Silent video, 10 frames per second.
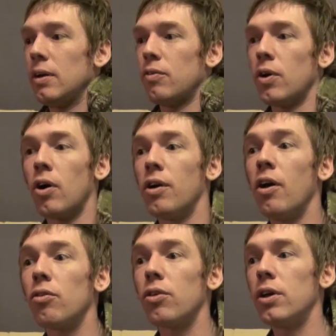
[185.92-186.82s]
if we aren't
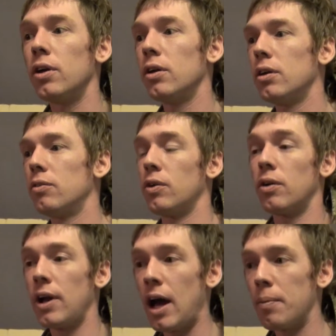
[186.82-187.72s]
healthy, if we
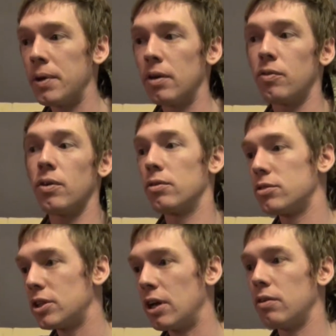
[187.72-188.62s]
aren't happy, if we aren't
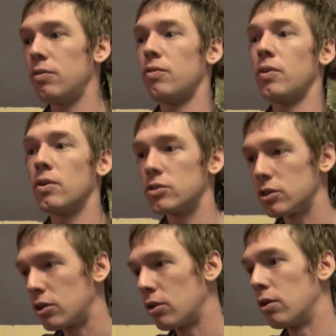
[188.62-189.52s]
safe, if we aren't
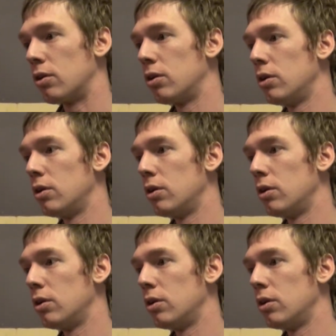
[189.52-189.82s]
secure?